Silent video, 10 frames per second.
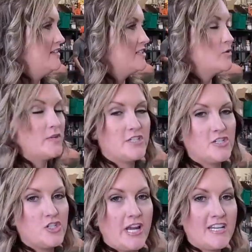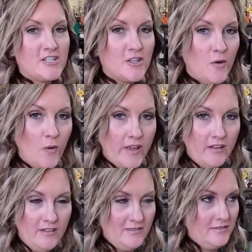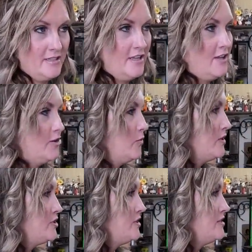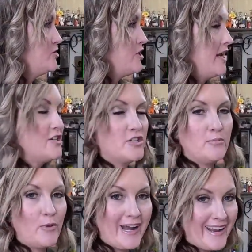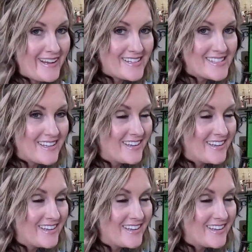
So we just changed the oil. We just change the brakes